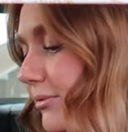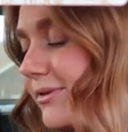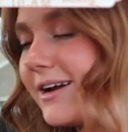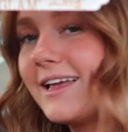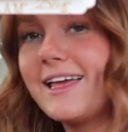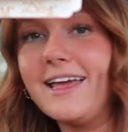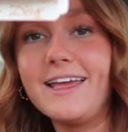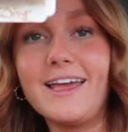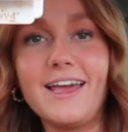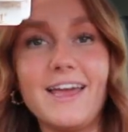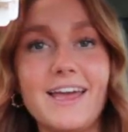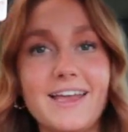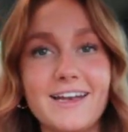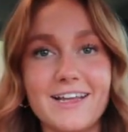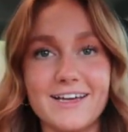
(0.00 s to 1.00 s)
bringing
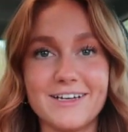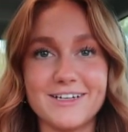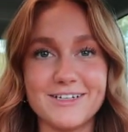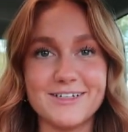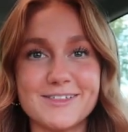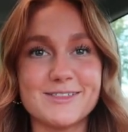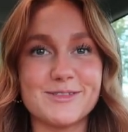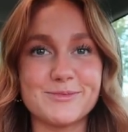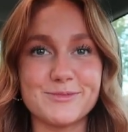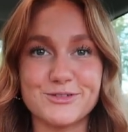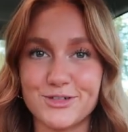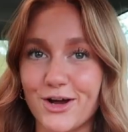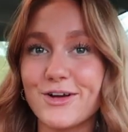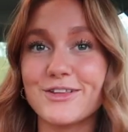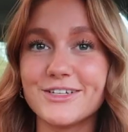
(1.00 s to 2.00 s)
in some
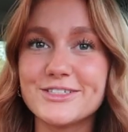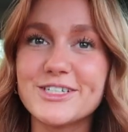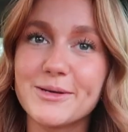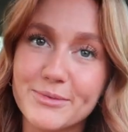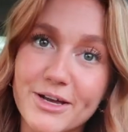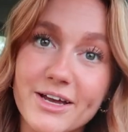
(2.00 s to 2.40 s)
chocolate chip